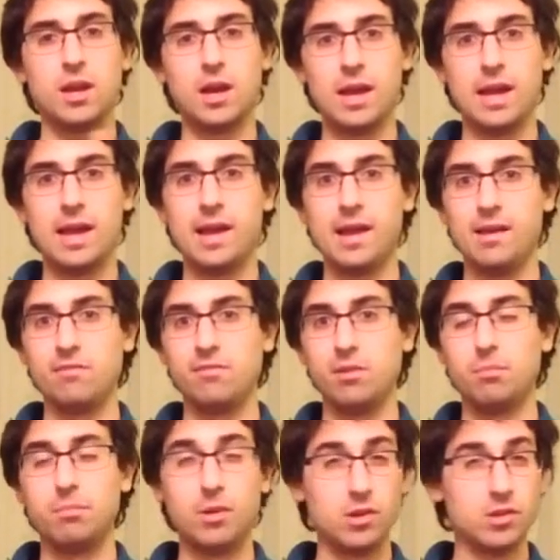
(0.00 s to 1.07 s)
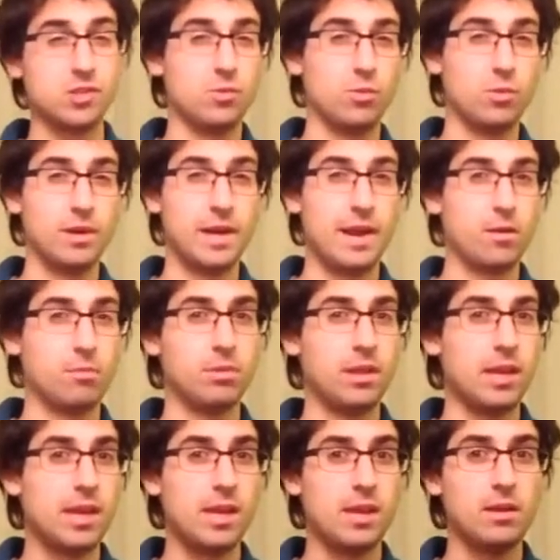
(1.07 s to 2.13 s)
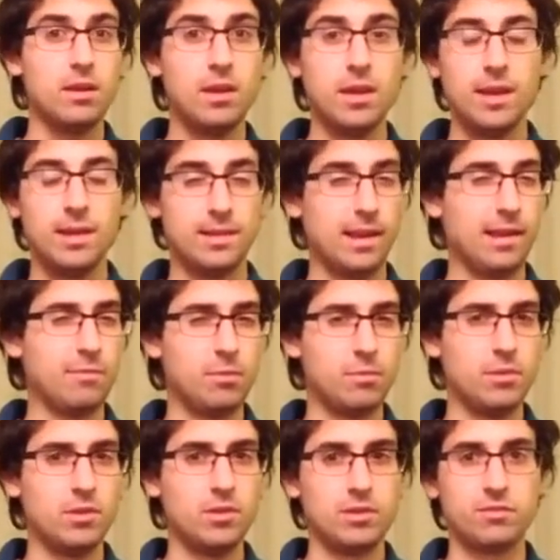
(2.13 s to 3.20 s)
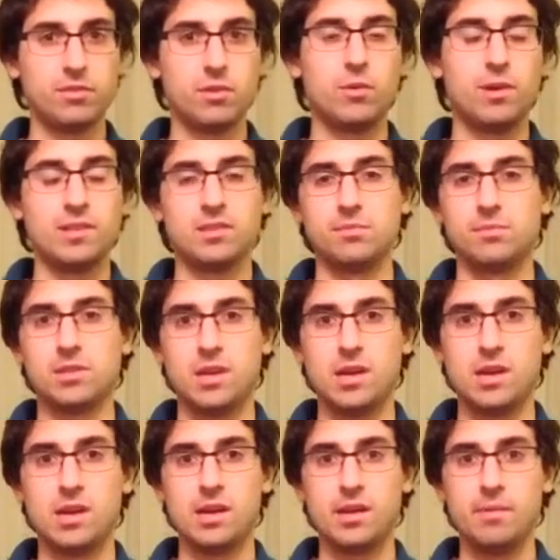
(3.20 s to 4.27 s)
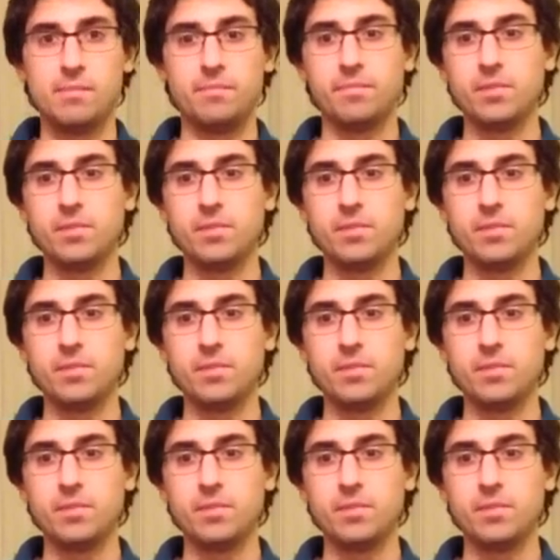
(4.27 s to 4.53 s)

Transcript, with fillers: I have a balsa wood airplane that I've been building for quite some time.